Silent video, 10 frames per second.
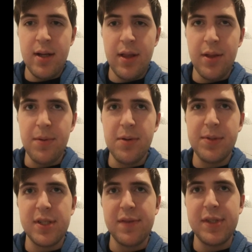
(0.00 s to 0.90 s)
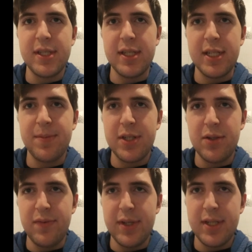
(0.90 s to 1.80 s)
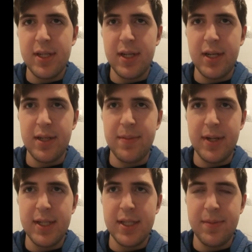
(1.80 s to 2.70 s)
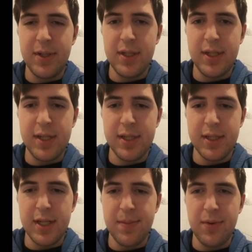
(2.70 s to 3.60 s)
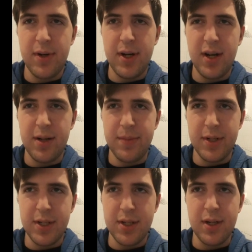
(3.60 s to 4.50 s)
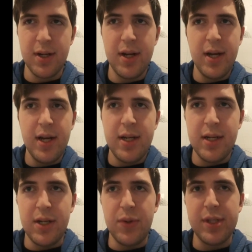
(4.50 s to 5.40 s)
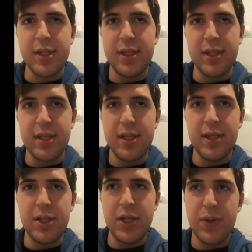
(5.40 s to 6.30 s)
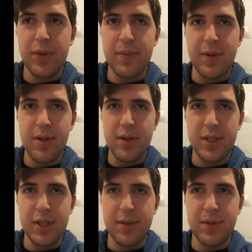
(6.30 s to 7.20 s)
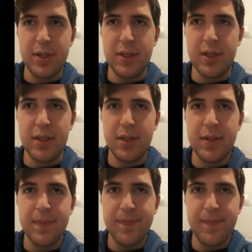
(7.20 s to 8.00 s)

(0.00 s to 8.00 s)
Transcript: The purpose of this lab is to investigate possibilities in separating a mixture into its constituent pure substances.